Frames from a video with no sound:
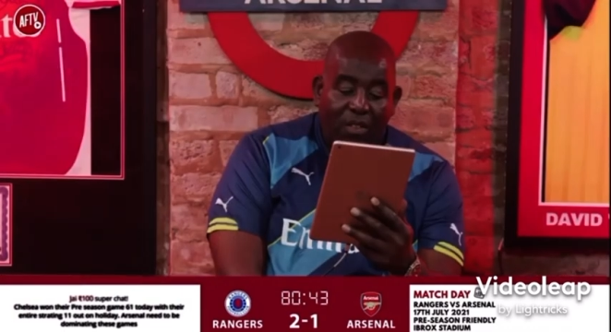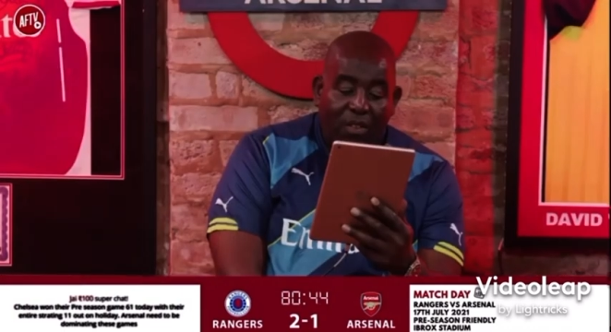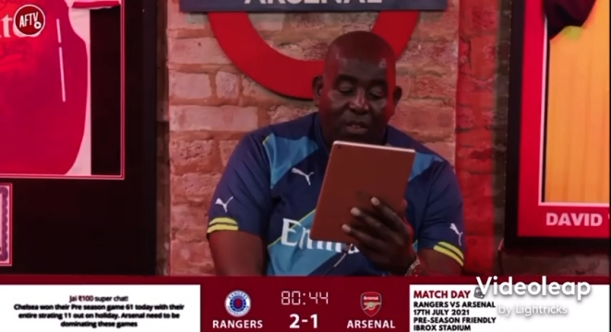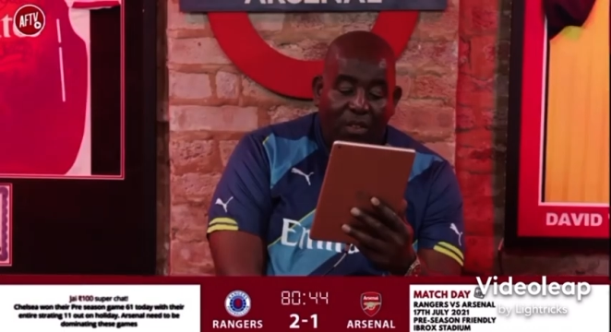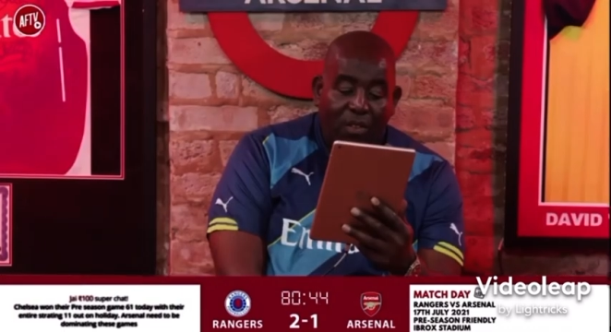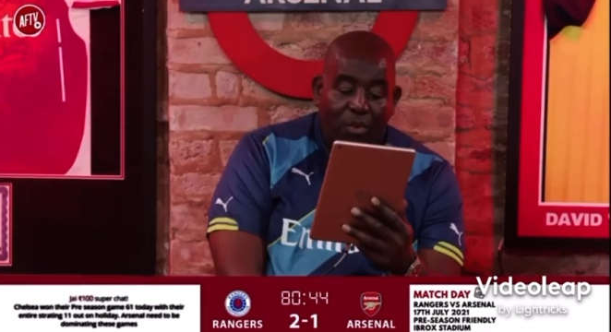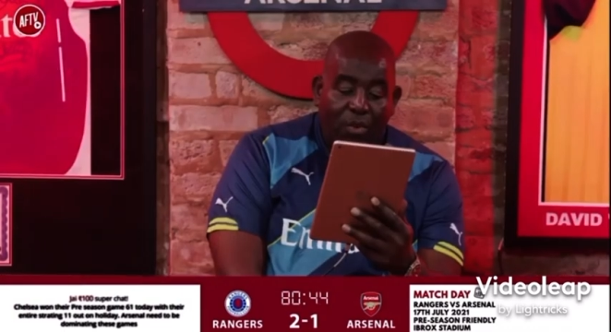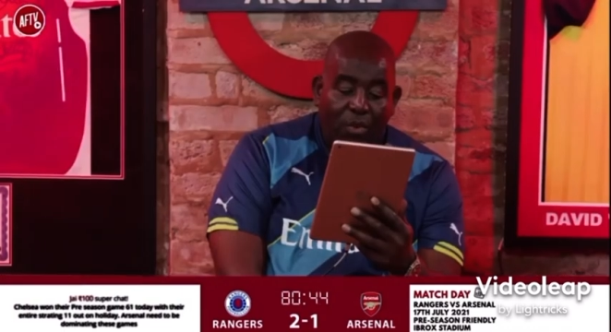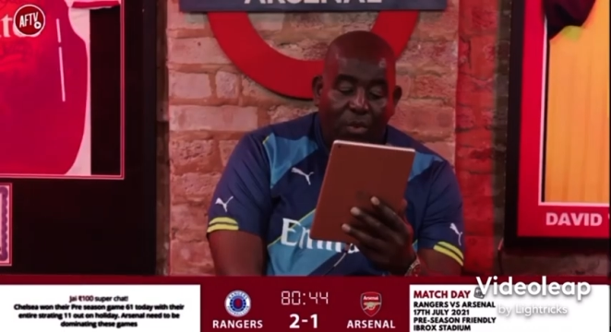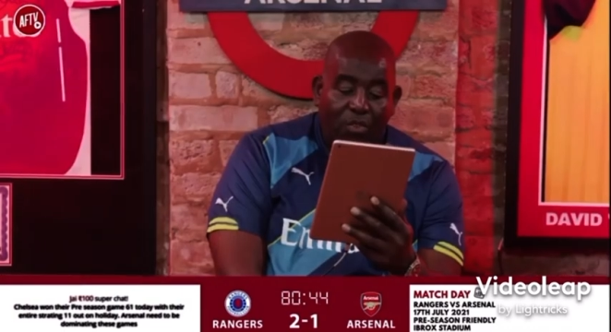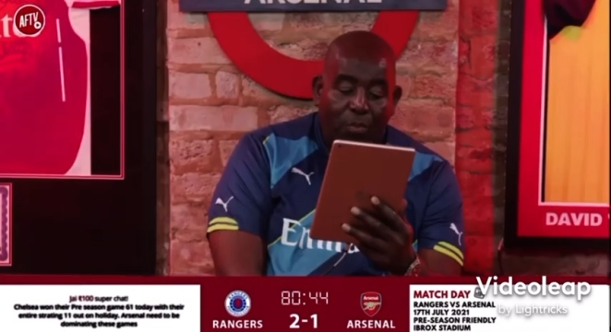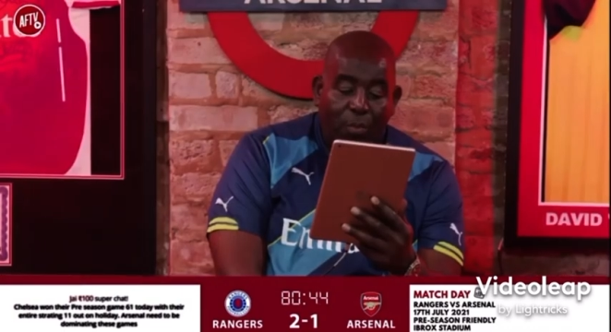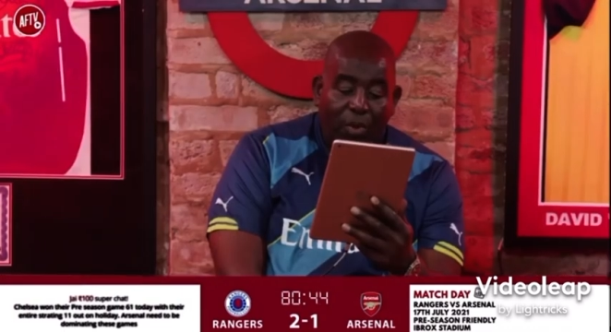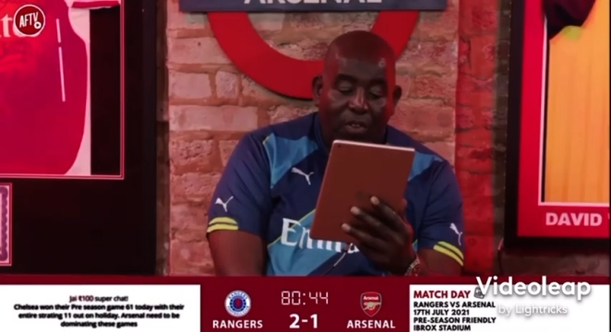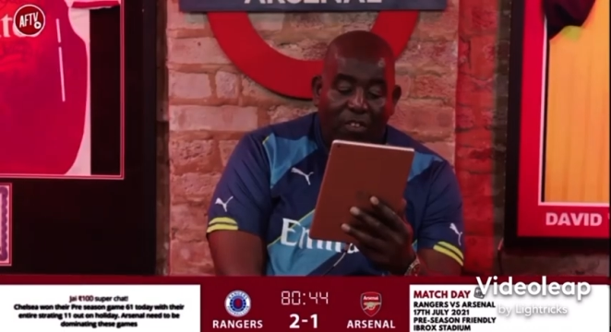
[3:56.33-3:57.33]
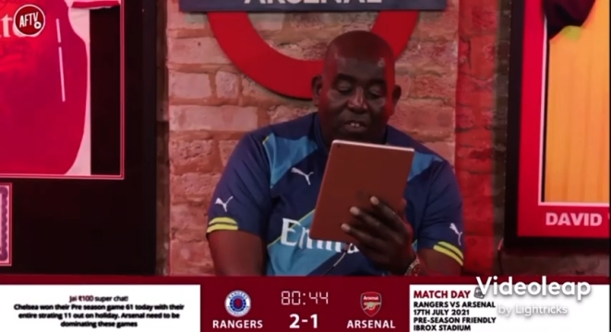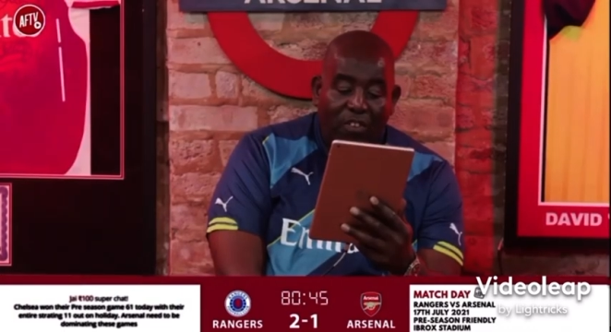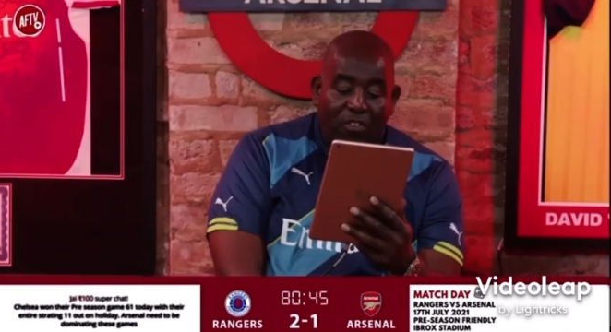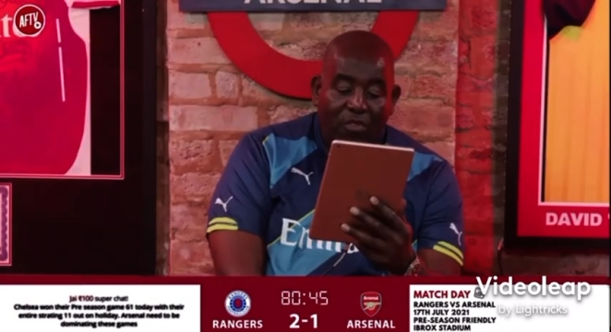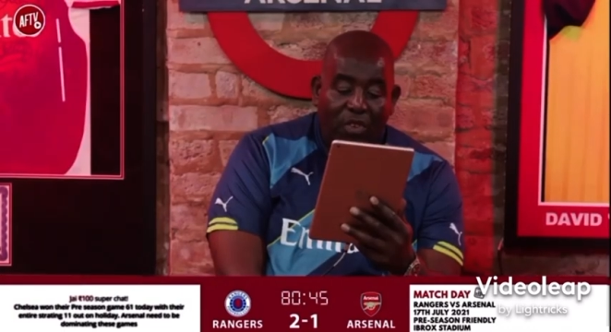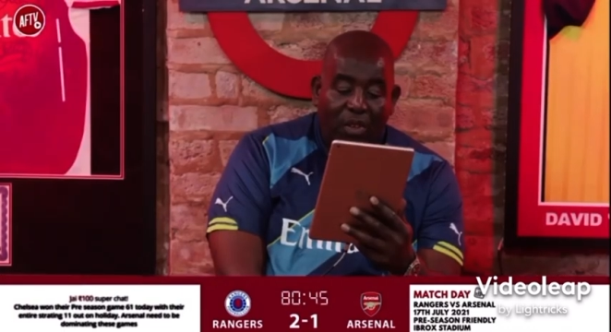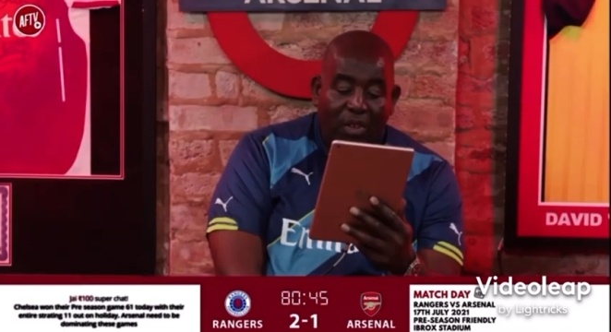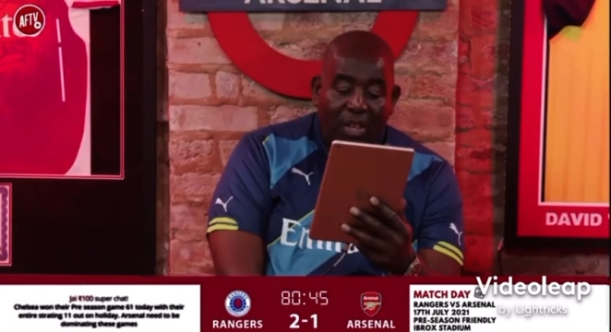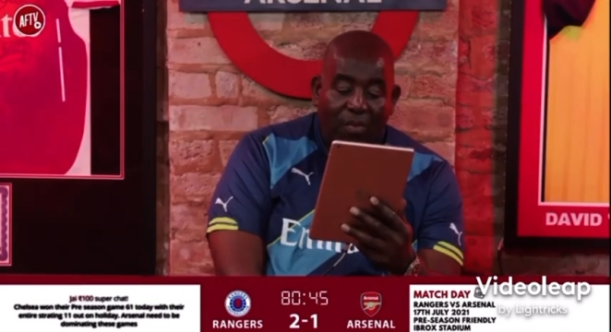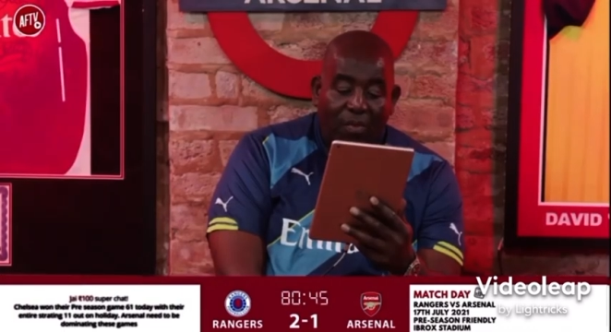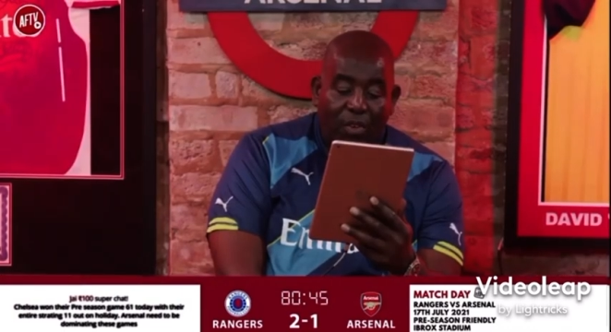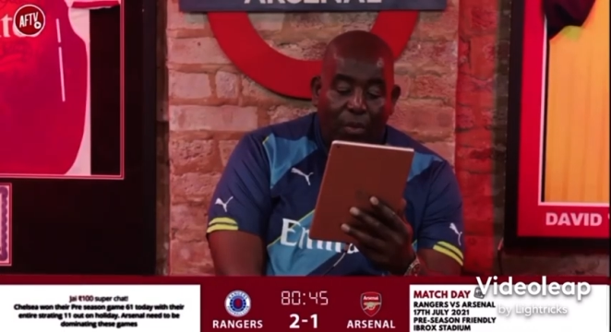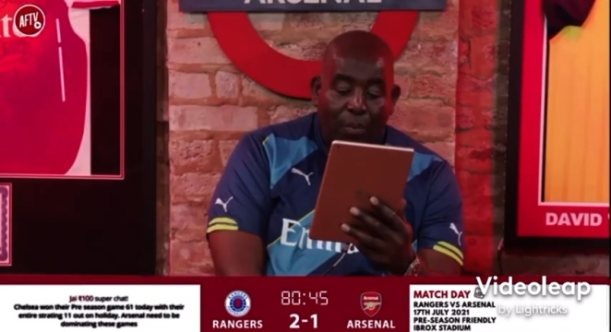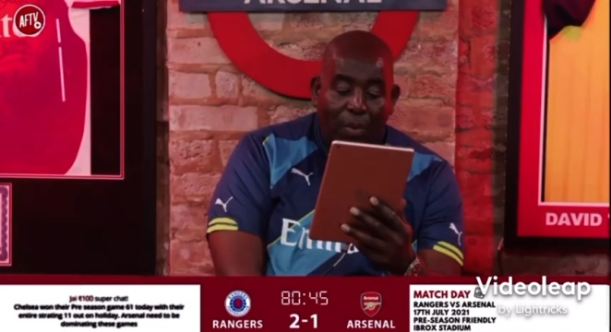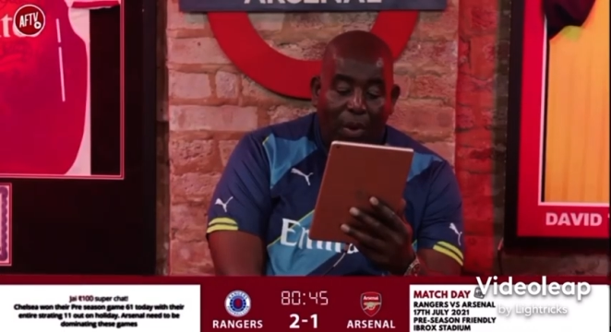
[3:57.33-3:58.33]
your Spurs history are even
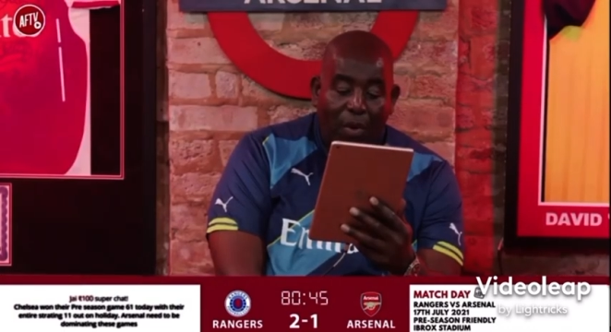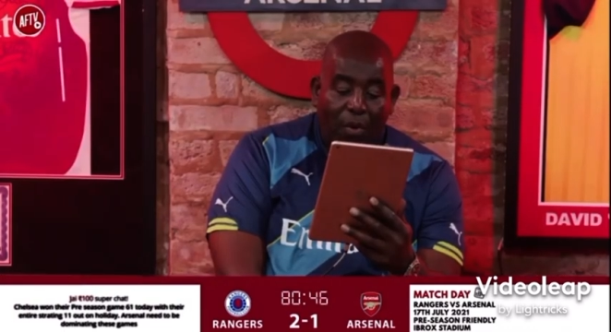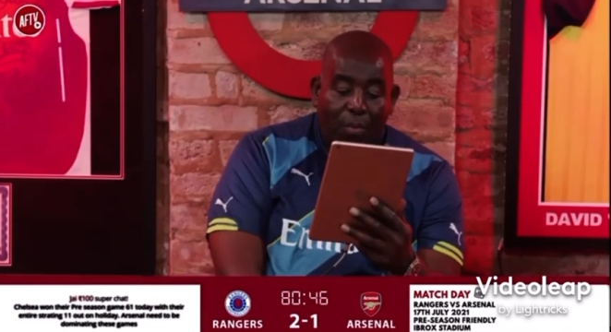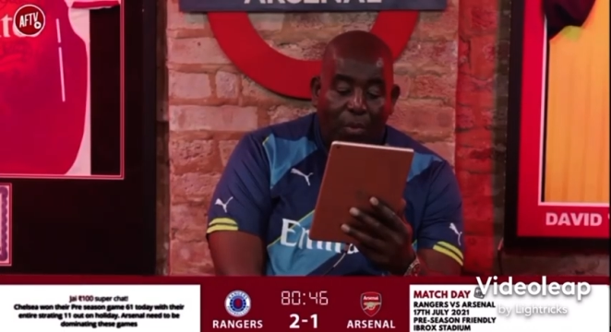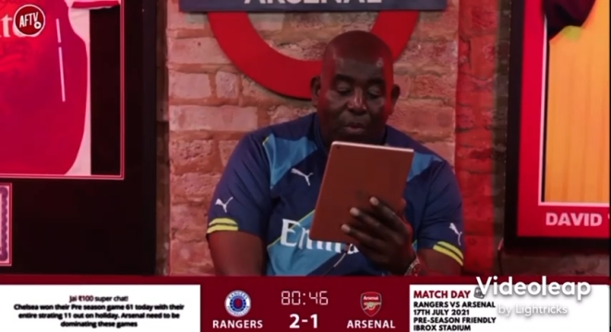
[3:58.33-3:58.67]
comparable.